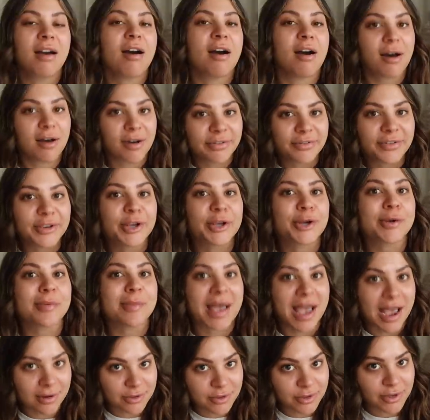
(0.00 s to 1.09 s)
off your
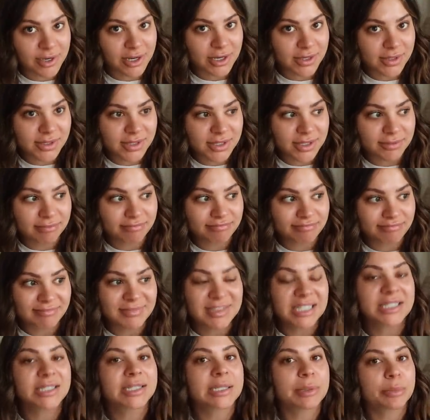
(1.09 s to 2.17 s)
mattress.
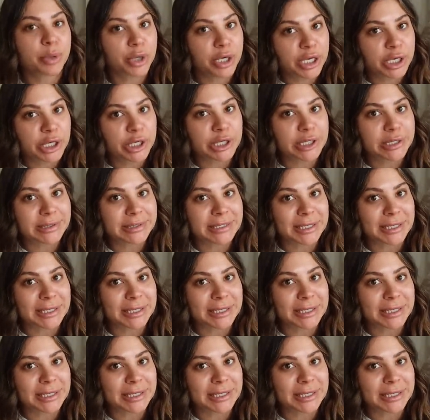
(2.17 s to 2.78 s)
It's a pretty good